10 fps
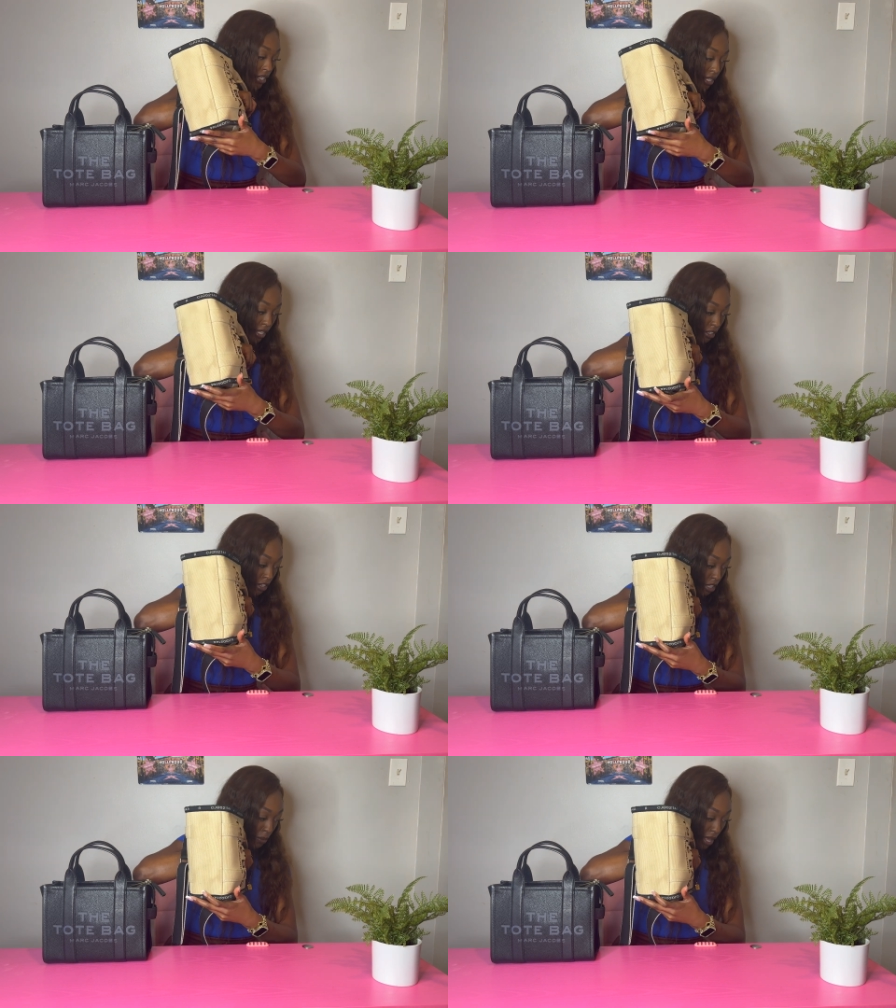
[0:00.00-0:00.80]
Like, look
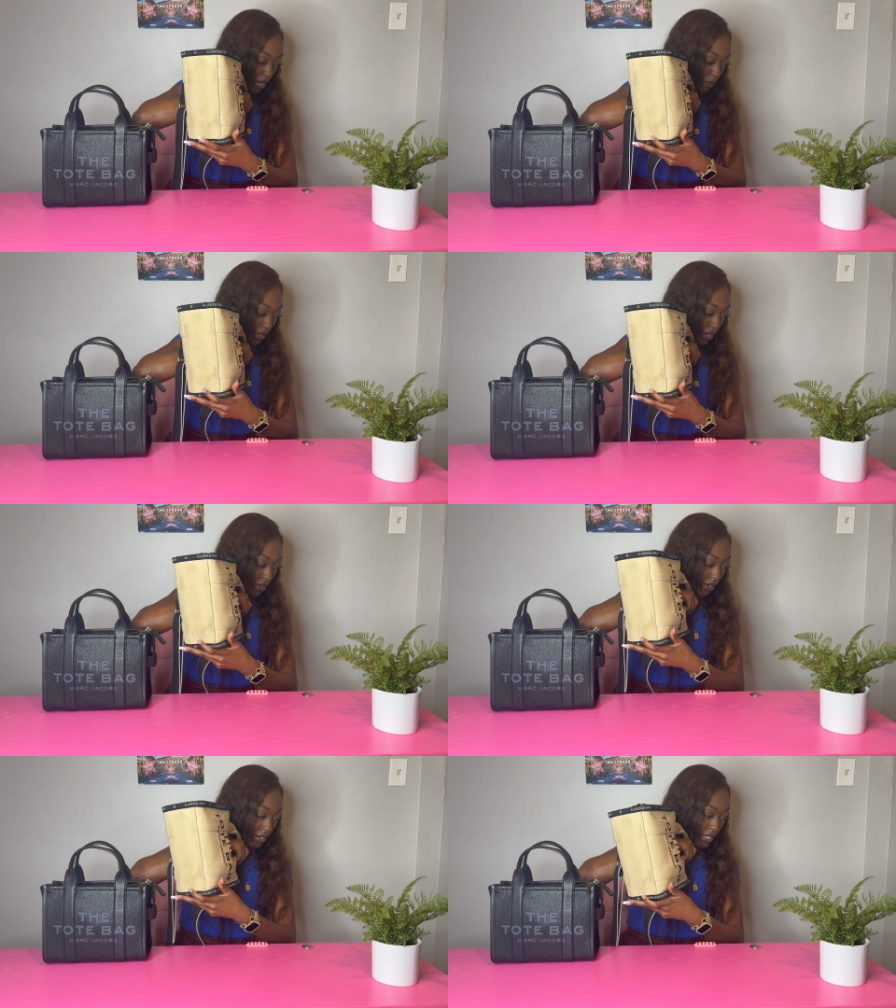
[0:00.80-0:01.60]
at the bottom there.
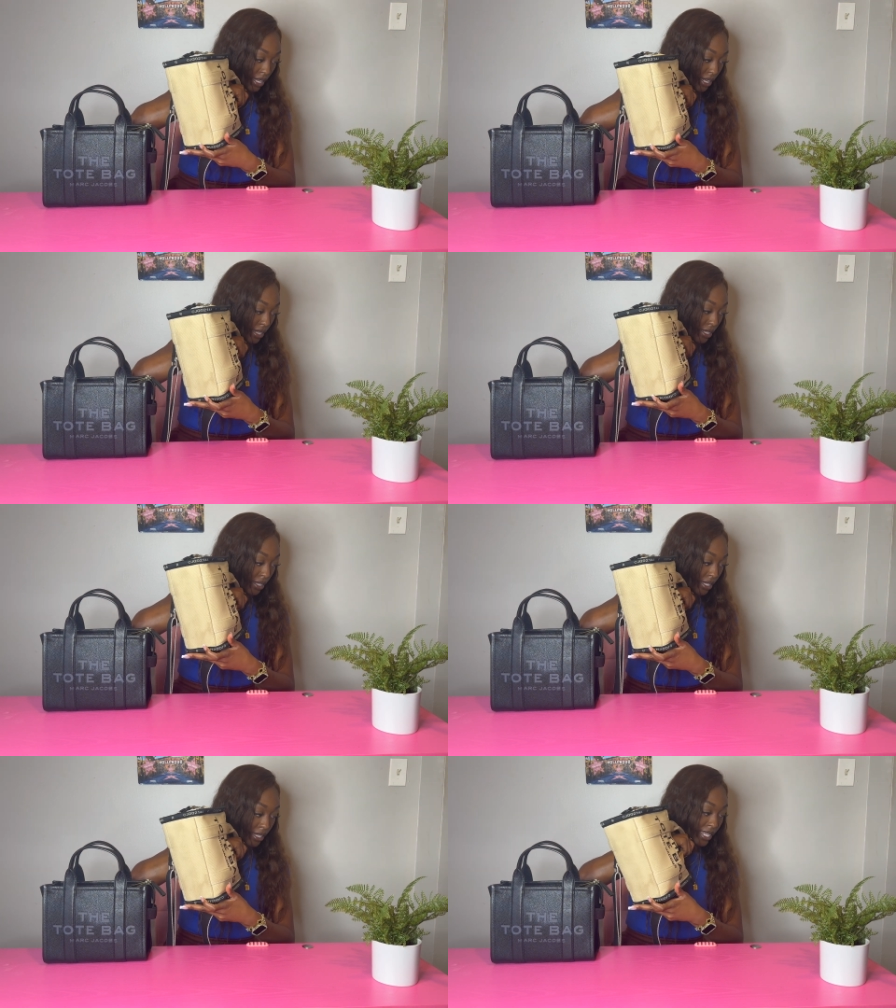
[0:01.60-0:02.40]
Yeah,
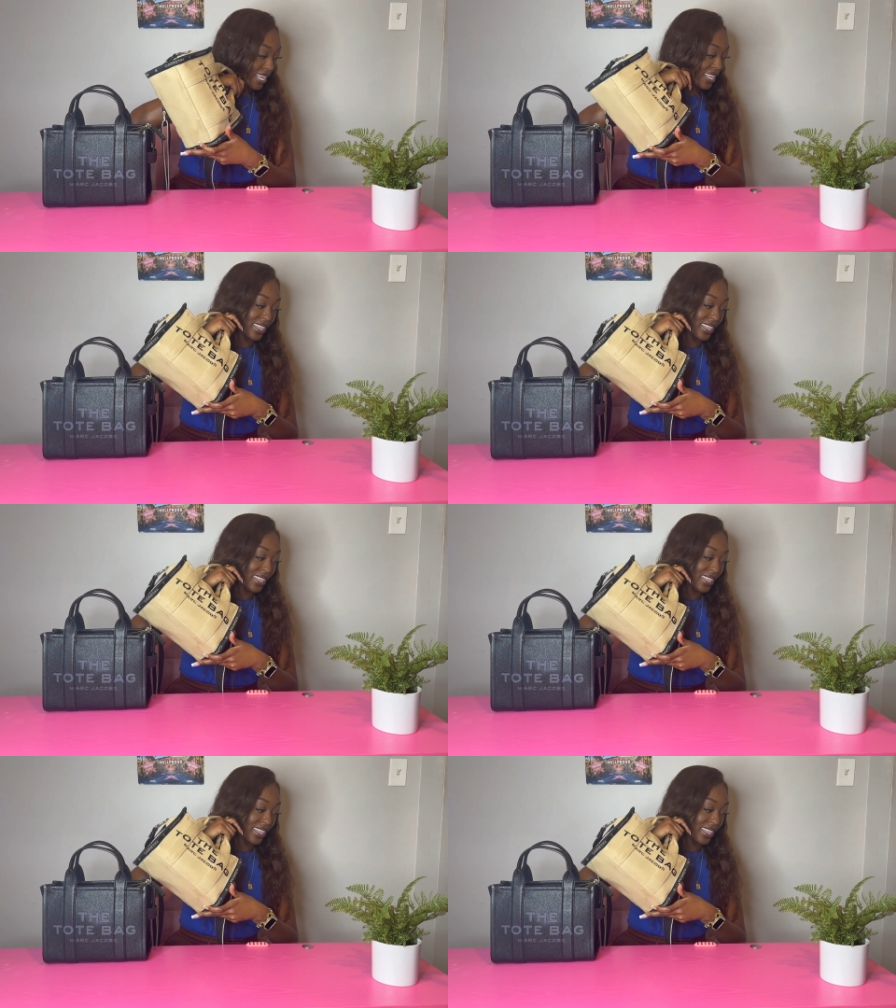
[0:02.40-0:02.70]
hate